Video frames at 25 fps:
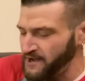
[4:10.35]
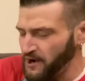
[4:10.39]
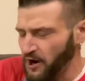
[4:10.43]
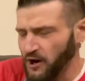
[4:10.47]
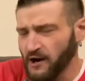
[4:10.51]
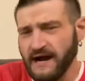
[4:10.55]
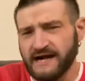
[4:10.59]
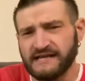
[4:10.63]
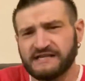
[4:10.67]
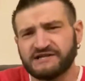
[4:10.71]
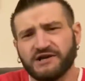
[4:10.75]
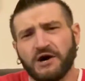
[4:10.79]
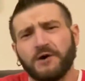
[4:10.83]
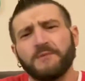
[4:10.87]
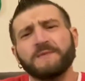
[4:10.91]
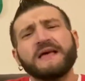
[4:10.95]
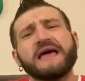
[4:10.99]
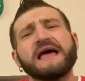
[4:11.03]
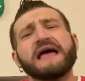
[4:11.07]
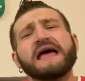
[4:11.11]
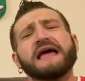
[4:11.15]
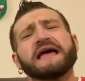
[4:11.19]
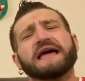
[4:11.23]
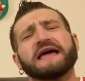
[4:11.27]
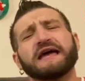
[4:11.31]
All right, so uh,
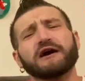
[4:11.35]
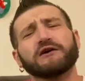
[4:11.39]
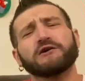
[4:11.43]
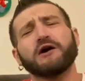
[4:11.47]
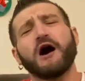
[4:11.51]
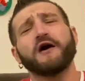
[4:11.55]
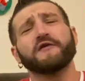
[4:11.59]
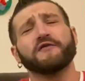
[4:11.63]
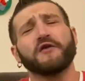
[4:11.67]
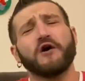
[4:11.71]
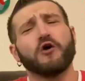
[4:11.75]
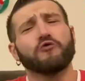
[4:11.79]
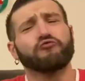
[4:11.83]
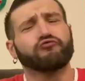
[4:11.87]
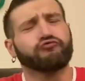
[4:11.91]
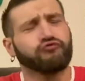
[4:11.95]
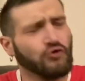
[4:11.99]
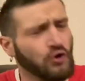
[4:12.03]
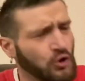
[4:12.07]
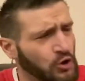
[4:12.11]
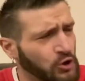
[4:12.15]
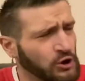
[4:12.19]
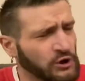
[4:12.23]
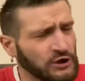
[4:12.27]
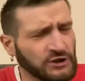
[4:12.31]
here are the
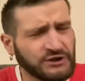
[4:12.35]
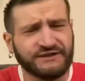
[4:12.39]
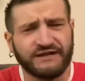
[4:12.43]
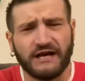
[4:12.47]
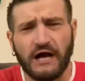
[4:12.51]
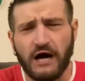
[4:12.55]
rules